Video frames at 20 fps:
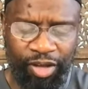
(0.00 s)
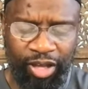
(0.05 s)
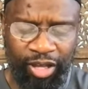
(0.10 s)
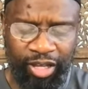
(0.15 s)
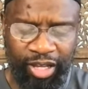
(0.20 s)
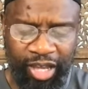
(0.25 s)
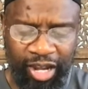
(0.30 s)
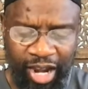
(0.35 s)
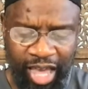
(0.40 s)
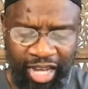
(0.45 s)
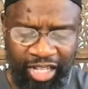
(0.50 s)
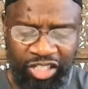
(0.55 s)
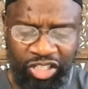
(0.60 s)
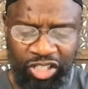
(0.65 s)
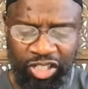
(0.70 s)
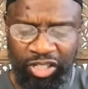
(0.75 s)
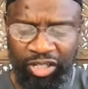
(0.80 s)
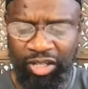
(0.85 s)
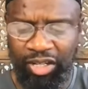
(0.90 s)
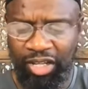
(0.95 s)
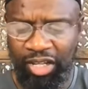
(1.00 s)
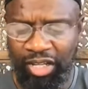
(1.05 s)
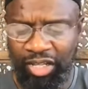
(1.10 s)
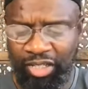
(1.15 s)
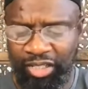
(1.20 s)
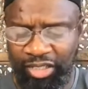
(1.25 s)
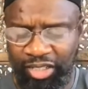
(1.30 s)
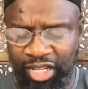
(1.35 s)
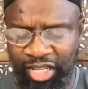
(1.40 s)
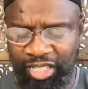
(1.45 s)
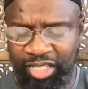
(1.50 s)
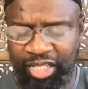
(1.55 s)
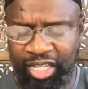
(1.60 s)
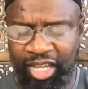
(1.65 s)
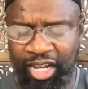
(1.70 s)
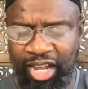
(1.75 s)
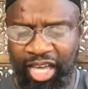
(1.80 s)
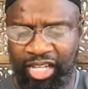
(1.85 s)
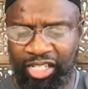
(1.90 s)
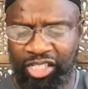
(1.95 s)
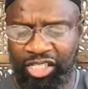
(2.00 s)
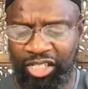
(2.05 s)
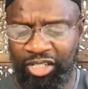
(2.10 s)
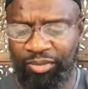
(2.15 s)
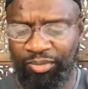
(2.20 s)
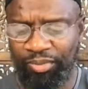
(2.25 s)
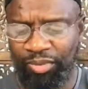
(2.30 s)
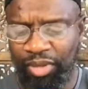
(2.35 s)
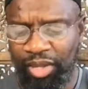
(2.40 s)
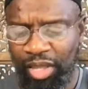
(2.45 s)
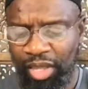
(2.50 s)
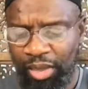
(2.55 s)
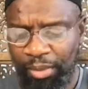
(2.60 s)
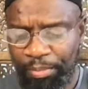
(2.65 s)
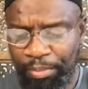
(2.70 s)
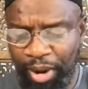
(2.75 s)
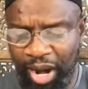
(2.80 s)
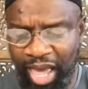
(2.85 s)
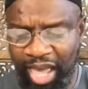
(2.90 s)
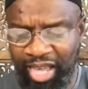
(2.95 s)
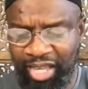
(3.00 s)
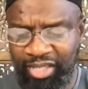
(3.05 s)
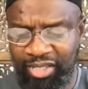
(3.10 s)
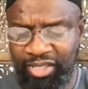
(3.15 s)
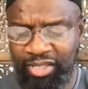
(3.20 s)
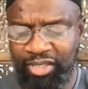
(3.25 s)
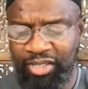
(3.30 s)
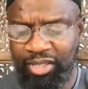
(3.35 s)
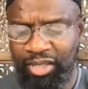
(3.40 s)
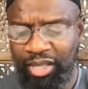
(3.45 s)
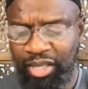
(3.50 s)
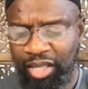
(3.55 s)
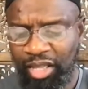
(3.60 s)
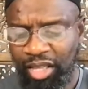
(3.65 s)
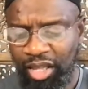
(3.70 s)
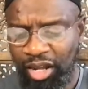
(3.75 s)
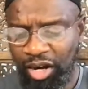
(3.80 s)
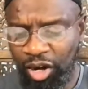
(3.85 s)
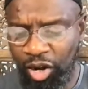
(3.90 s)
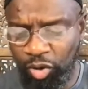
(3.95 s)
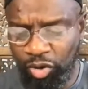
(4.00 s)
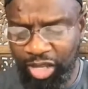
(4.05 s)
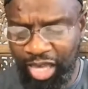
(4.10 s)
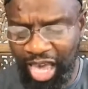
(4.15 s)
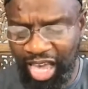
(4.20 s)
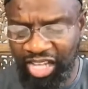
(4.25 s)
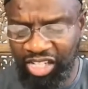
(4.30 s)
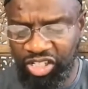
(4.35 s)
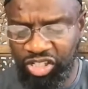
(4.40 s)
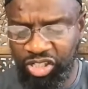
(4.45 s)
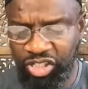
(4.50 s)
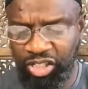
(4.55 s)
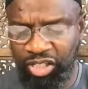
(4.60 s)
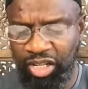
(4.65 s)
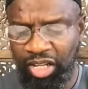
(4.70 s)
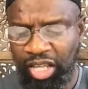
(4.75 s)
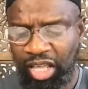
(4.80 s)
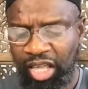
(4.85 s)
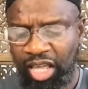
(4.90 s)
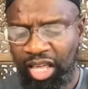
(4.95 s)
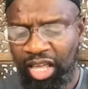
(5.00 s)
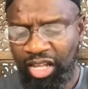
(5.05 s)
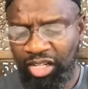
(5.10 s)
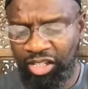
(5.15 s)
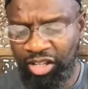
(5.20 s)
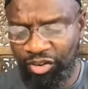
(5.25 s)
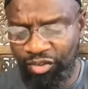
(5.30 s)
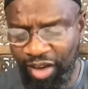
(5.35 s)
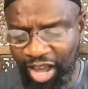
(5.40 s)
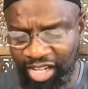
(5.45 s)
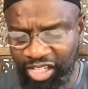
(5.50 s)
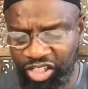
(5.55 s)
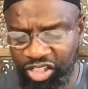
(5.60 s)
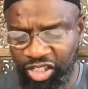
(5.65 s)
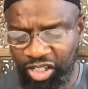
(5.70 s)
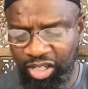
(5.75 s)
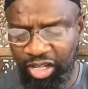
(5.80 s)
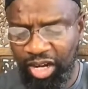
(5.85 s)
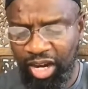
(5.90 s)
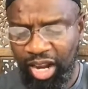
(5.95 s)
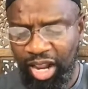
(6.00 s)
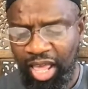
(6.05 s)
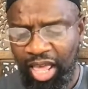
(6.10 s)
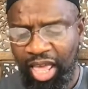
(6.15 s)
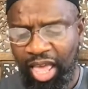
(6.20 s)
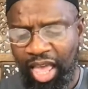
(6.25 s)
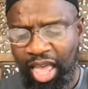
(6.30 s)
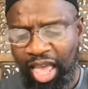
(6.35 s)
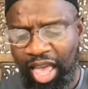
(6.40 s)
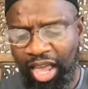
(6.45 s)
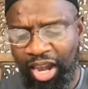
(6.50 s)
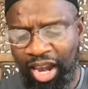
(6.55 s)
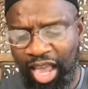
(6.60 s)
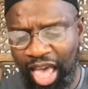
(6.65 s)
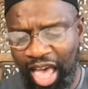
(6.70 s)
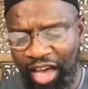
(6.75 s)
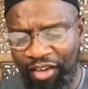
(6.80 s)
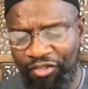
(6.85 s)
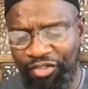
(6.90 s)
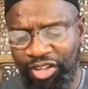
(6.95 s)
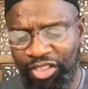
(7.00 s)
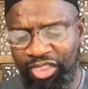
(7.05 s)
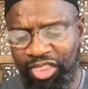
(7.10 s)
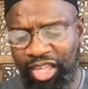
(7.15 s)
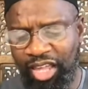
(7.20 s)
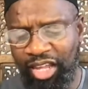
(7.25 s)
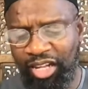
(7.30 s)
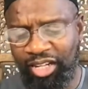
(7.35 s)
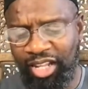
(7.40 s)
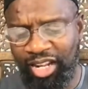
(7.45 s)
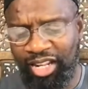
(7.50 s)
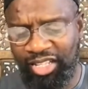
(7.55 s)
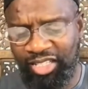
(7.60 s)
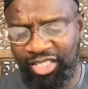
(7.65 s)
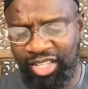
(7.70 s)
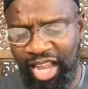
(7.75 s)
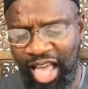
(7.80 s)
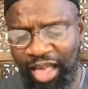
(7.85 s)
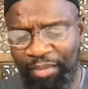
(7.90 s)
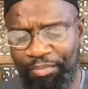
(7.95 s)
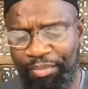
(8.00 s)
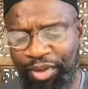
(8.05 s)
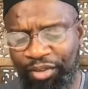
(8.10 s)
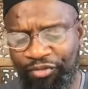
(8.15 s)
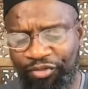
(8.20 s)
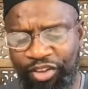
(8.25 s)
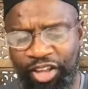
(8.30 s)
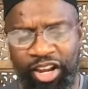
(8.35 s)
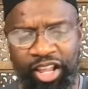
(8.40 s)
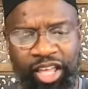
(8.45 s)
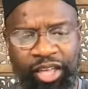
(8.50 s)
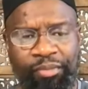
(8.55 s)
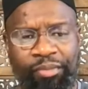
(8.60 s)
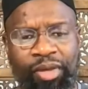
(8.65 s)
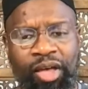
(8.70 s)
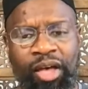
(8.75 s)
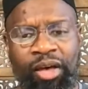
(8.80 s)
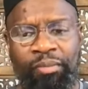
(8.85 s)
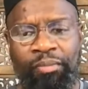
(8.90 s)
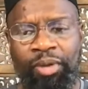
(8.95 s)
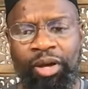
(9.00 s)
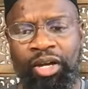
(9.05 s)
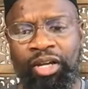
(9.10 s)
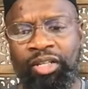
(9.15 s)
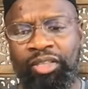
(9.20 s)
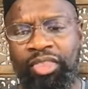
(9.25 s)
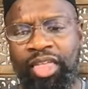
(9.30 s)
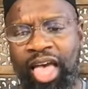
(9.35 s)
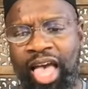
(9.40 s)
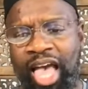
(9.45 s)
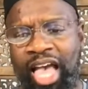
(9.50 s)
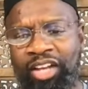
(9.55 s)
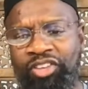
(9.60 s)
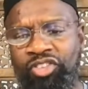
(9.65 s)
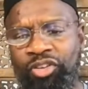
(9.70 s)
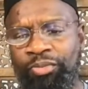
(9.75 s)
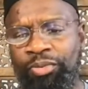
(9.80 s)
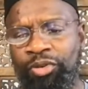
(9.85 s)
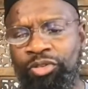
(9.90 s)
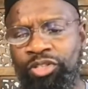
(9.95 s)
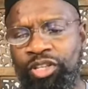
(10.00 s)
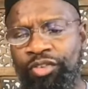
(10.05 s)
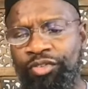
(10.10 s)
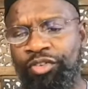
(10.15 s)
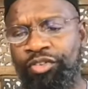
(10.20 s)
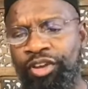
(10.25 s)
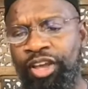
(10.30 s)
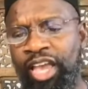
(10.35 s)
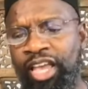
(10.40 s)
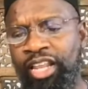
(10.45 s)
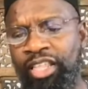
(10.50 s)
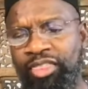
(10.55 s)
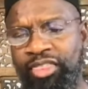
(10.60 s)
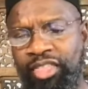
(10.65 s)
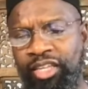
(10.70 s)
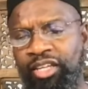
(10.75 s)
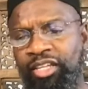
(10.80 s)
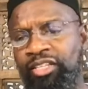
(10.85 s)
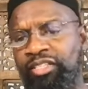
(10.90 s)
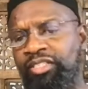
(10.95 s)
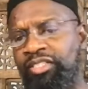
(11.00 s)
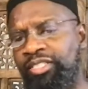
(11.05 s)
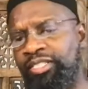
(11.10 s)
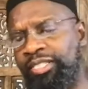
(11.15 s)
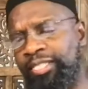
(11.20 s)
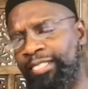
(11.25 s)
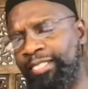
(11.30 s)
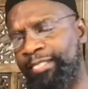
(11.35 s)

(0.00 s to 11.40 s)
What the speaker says: connection, disconnection, place, location, direction, and everything that does not befit him among the attributes of created things.